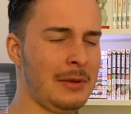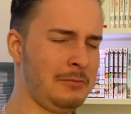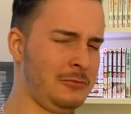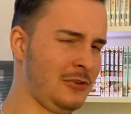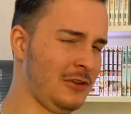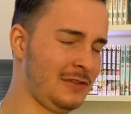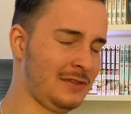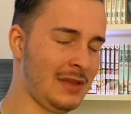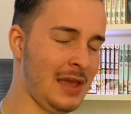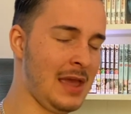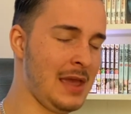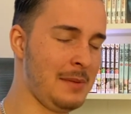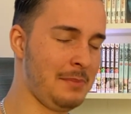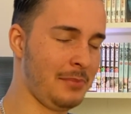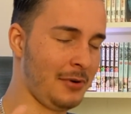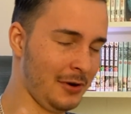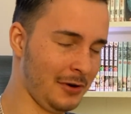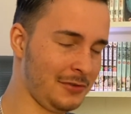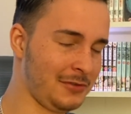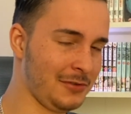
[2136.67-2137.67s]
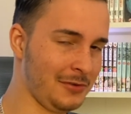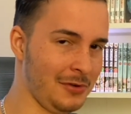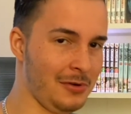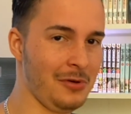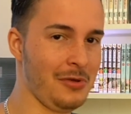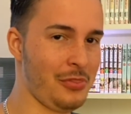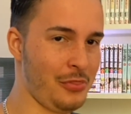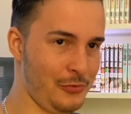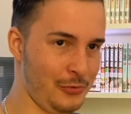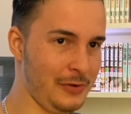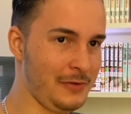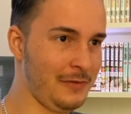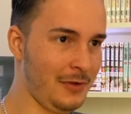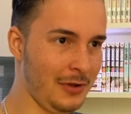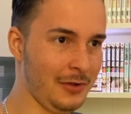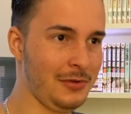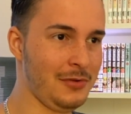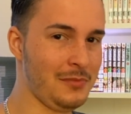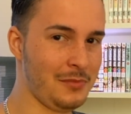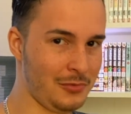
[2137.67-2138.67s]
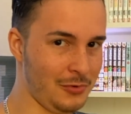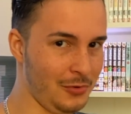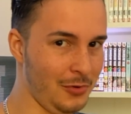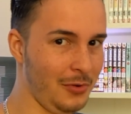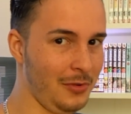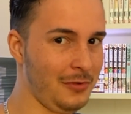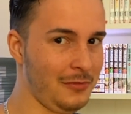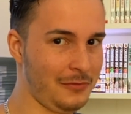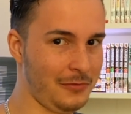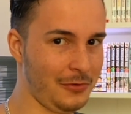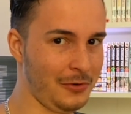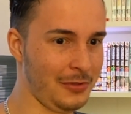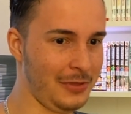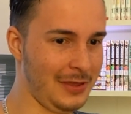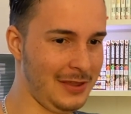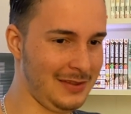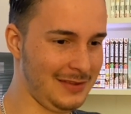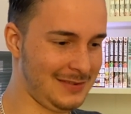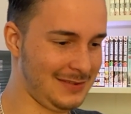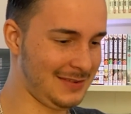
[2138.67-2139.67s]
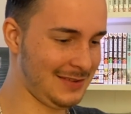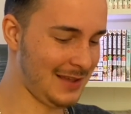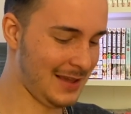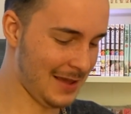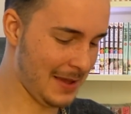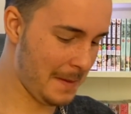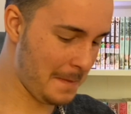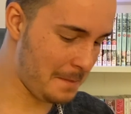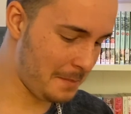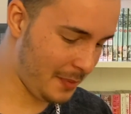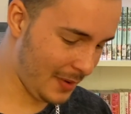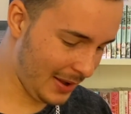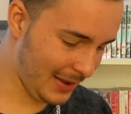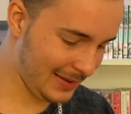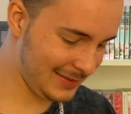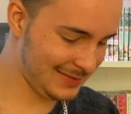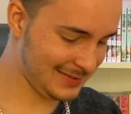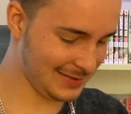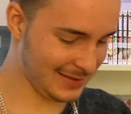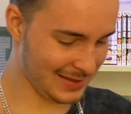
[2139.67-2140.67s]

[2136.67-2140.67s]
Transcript: just a personal 3-volume rule for this, but